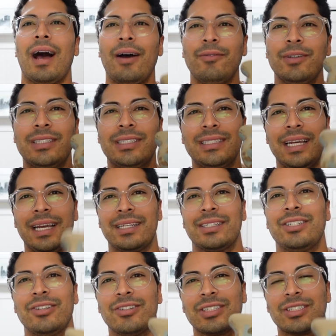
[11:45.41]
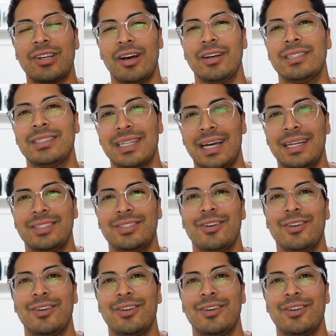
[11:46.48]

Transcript: I would stick to your solid size.